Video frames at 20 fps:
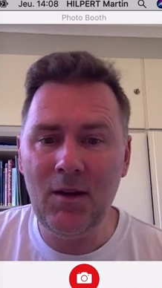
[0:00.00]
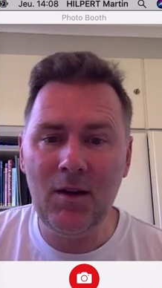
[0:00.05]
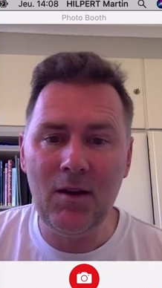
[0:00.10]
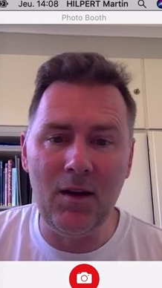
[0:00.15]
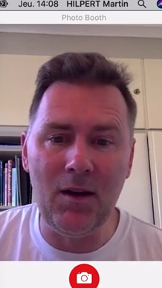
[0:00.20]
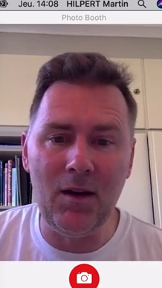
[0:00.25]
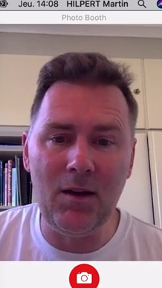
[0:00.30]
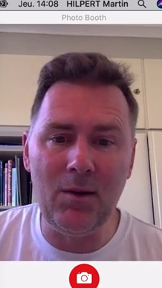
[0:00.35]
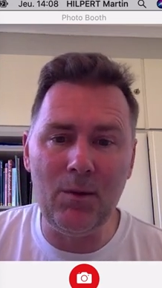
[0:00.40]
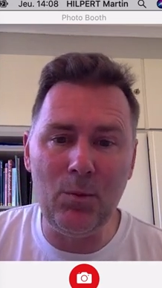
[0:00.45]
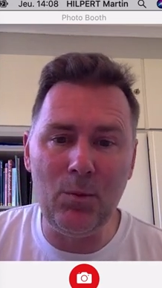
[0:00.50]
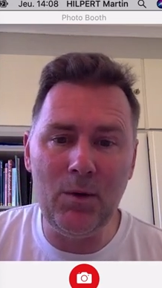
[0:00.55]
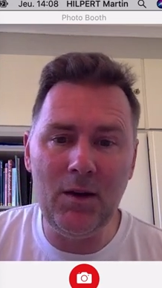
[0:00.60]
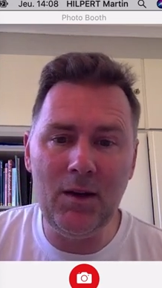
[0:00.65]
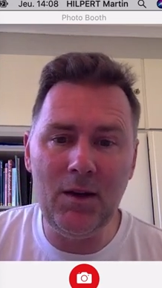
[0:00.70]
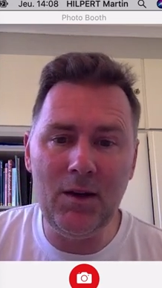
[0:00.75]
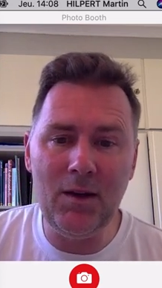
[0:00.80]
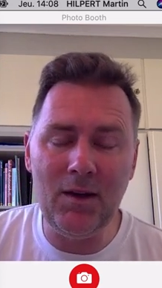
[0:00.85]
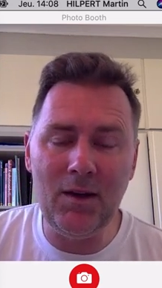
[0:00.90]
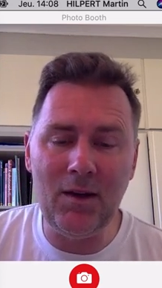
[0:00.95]
and
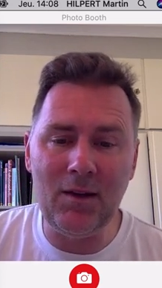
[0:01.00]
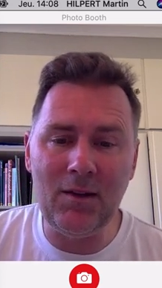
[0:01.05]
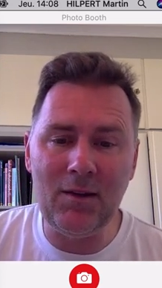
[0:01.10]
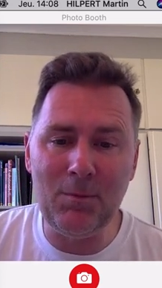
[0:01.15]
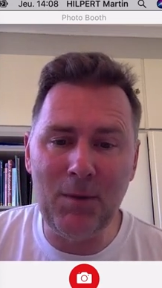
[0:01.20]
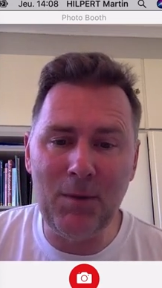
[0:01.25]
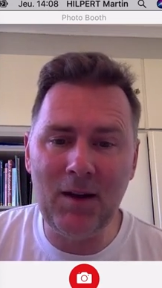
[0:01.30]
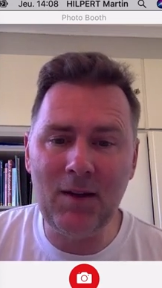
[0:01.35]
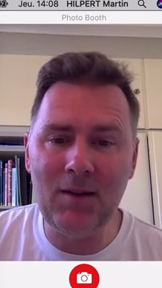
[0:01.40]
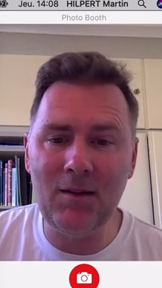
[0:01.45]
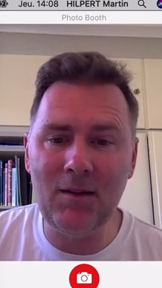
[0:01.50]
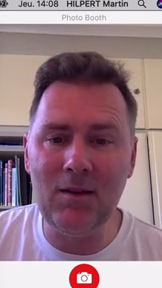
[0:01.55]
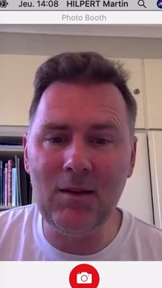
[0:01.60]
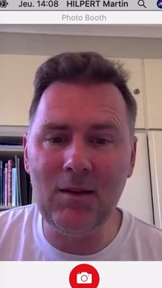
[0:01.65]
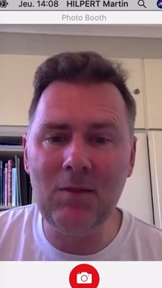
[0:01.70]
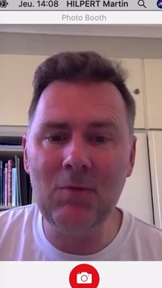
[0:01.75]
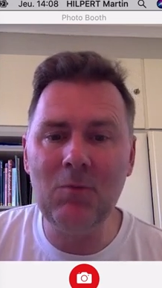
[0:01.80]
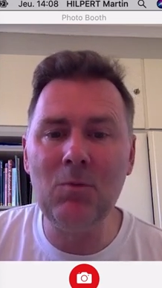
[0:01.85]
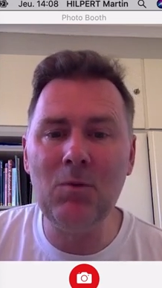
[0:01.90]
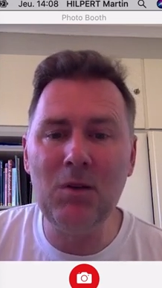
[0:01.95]
we
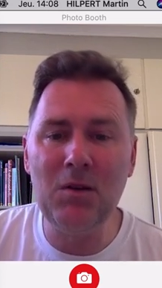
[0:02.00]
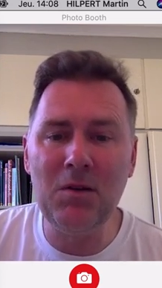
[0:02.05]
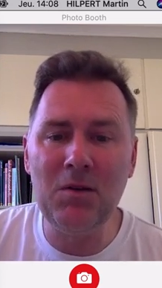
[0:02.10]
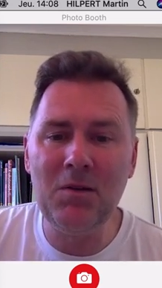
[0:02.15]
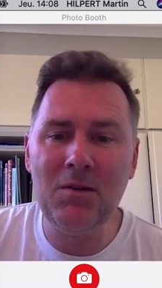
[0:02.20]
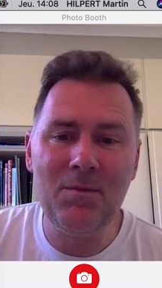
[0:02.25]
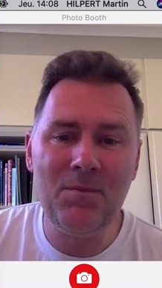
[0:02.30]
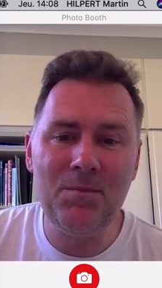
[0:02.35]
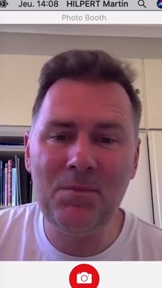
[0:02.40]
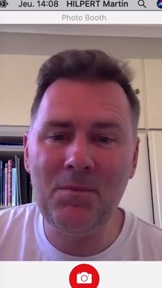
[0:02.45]
expected, well,